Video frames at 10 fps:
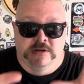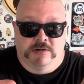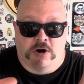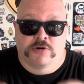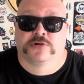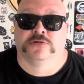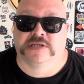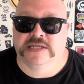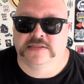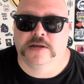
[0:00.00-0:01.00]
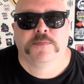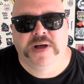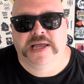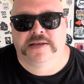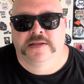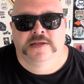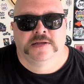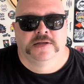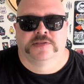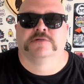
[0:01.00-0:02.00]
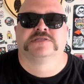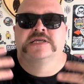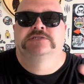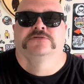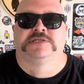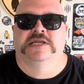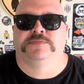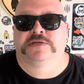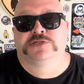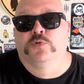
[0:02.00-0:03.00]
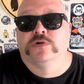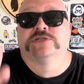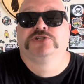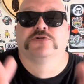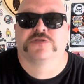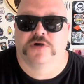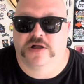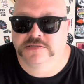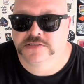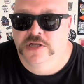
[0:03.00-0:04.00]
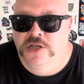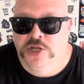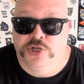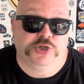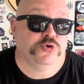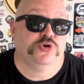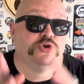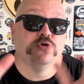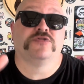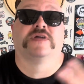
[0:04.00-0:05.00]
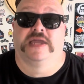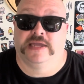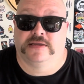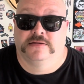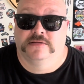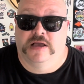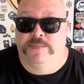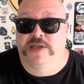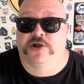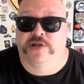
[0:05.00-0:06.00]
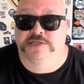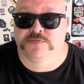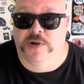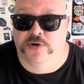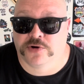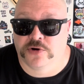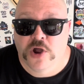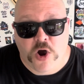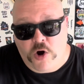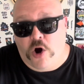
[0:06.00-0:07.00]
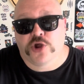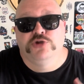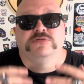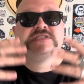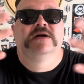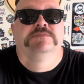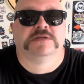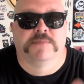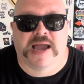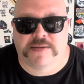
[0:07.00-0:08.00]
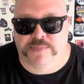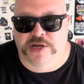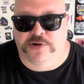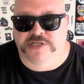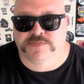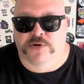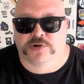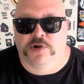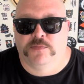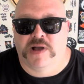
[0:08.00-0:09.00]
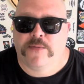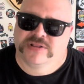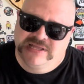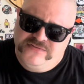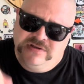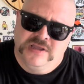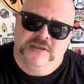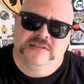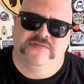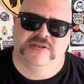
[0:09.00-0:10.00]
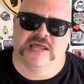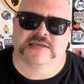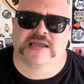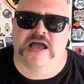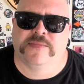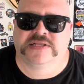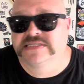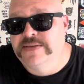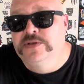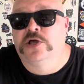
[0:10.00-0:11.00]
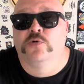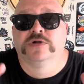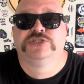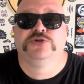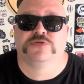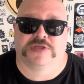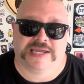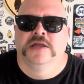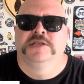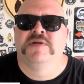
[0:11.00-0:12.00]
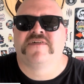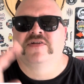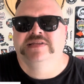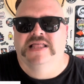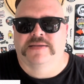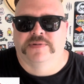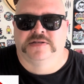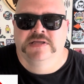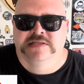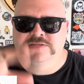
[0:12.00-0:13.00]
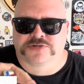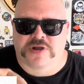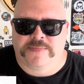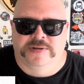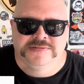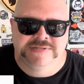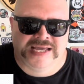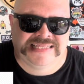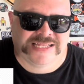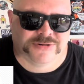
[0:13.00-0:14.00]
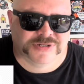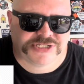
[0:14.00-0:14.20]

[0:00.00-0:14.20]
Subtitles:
article to get there, but those things are tempting. So what is your thoughts? Do you think a bigger inch motor, or are you tempted by a bigger inch motor to go buy one? Leave it down in the comments. Let me know what you think. Do me a favor, hit the like button, hit the subscribe button, hit that little